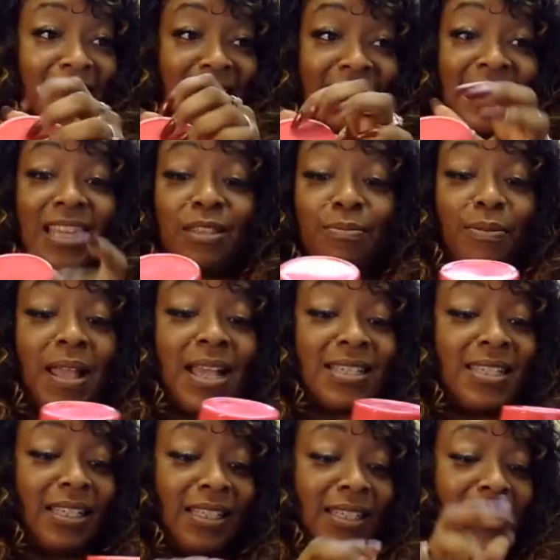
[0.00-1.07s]
Got the
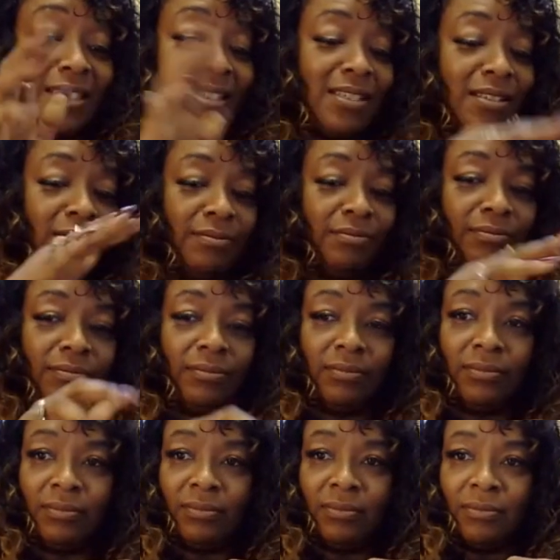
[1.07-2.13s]
plastic lids.
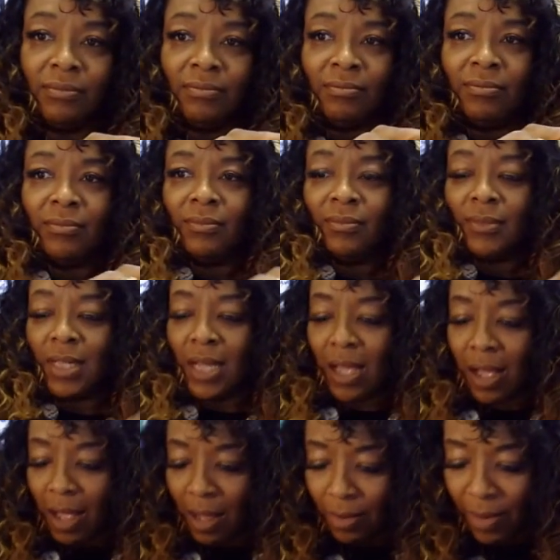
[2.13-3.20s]
I
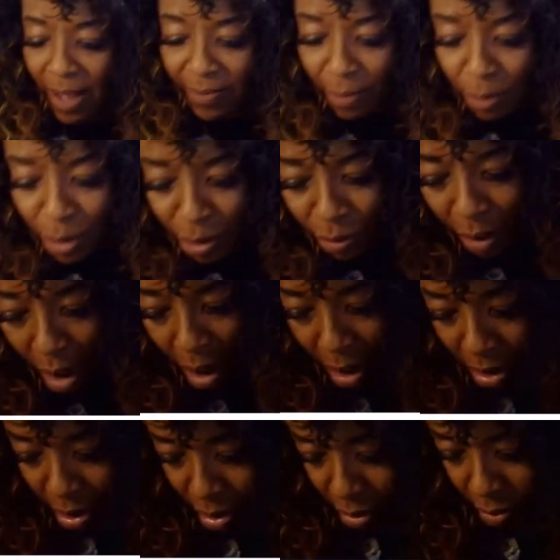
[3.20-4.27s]
don't have no
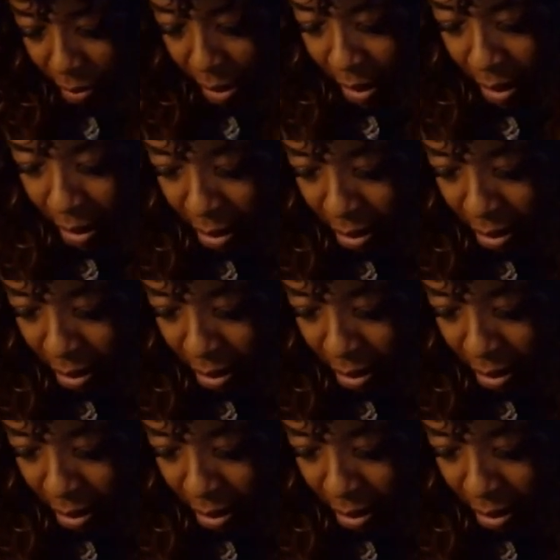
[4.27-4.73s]
straws, do I?